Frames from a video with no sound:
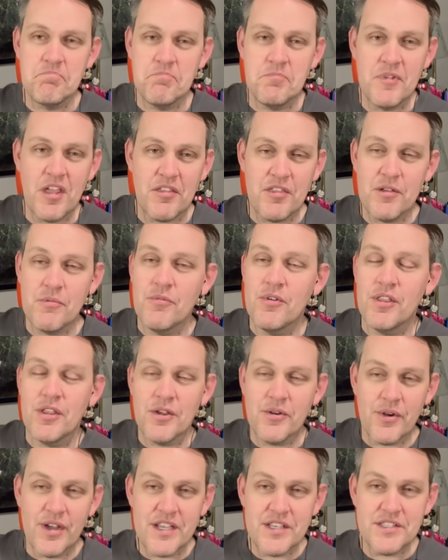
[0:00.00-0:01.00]
Nothing really
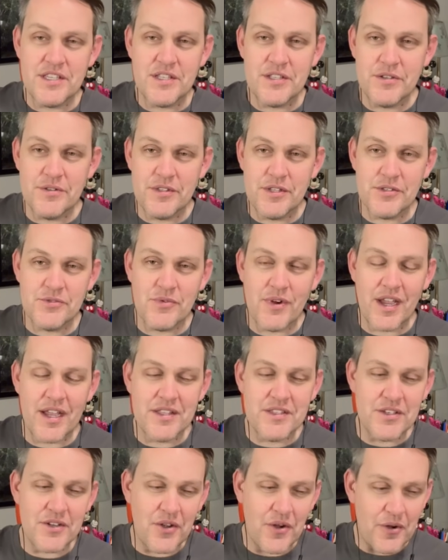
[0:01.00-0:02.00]
crazy to these
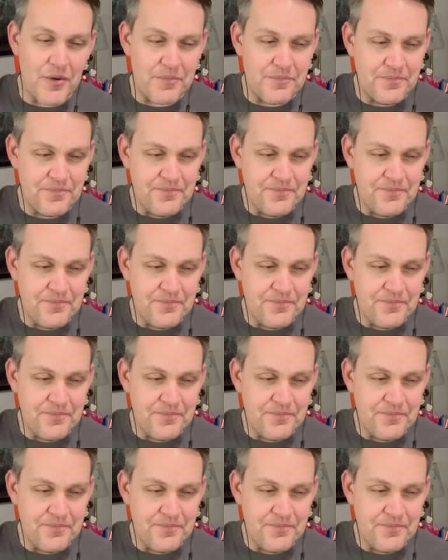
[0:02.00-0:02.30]
rides at all.